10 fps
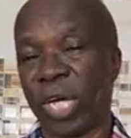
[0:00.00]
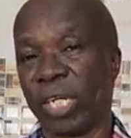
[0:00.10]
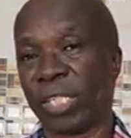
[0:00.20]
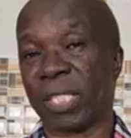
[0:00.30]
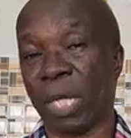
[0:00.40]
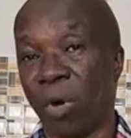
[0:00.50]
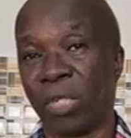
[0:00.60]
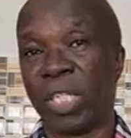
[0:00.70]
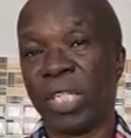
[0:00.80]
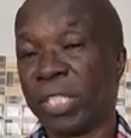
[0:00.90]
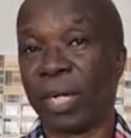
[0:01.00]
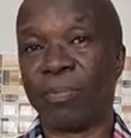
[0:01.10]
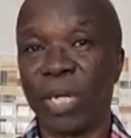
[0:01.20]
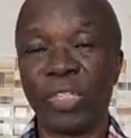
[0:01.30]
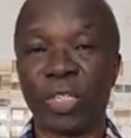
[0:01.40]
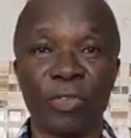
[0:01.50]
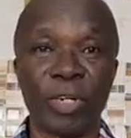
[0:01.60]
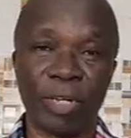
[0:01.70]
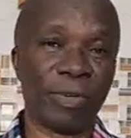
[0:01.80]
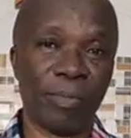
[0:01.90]
and it is called there are pleasures
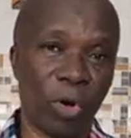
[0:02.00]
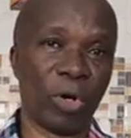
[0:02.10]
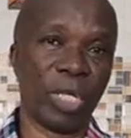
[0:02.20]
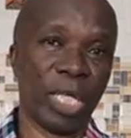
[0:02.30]
forevermore.